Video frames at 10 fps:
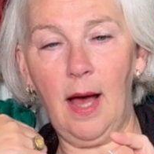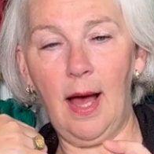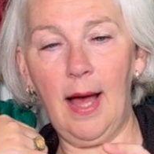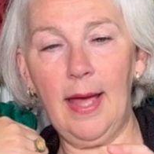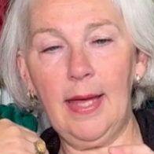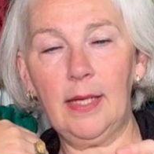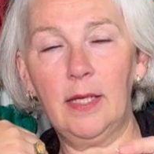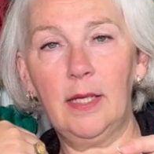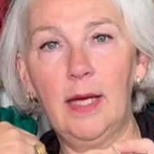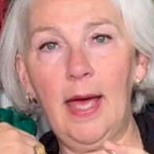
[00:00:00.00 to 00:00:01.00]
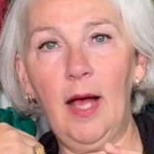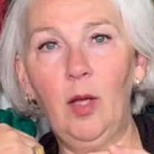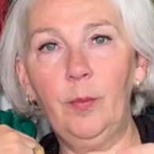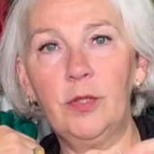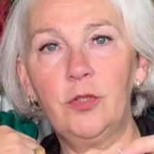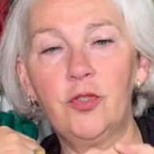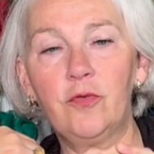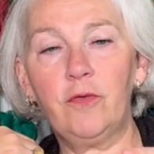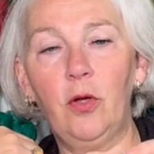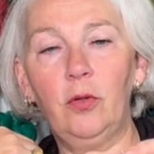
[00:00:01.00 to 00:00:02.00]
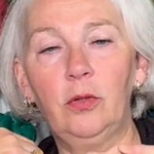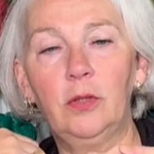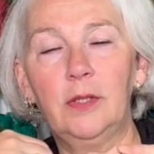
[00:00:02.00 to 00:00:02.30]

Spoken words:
I help control